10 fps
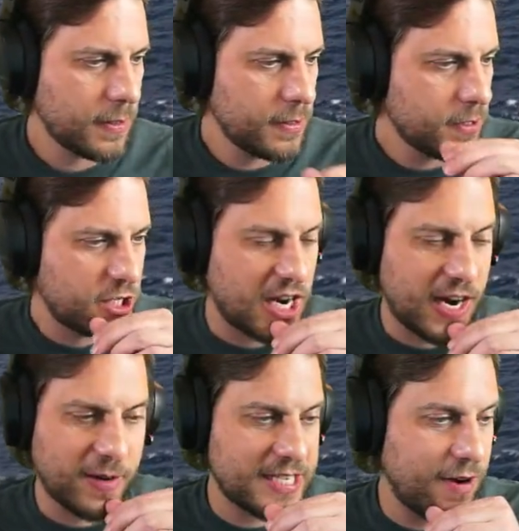
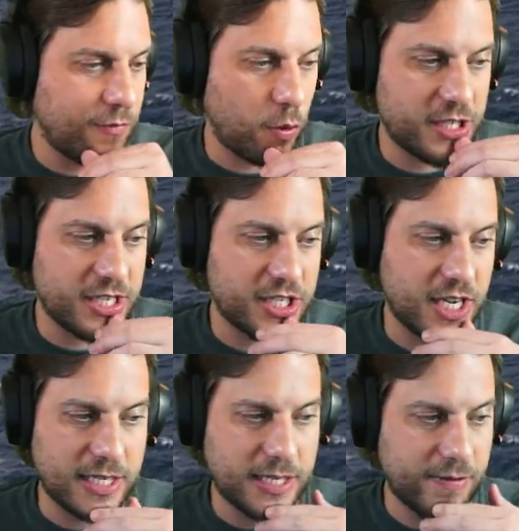Scharnhorst had
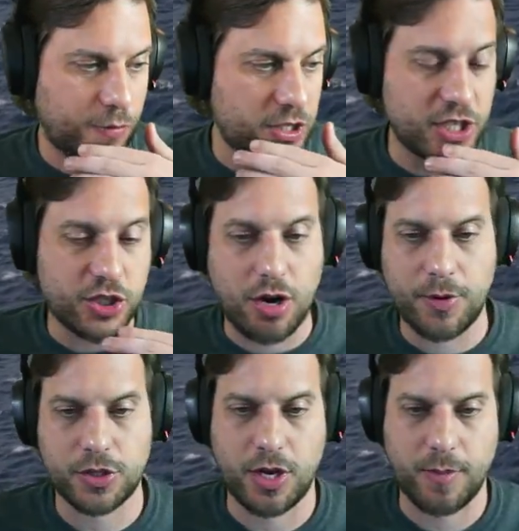14-inch armor.
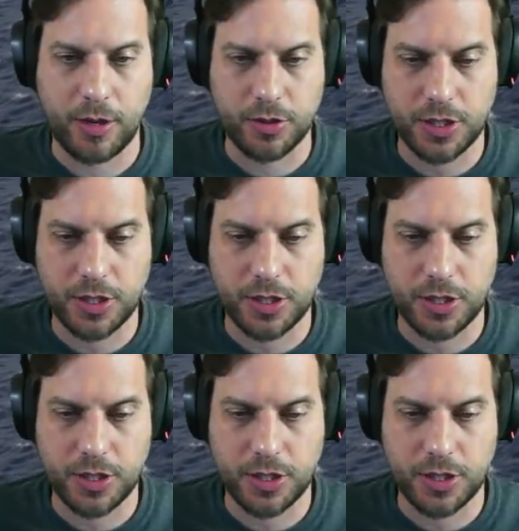It's called a battlecruiser.